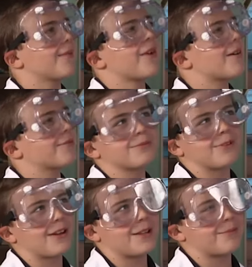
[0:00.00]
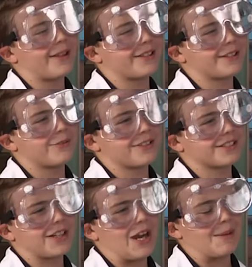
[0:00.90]
I'm not really pleasant with
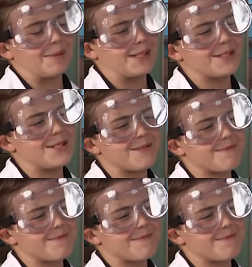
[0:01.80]
the garbage.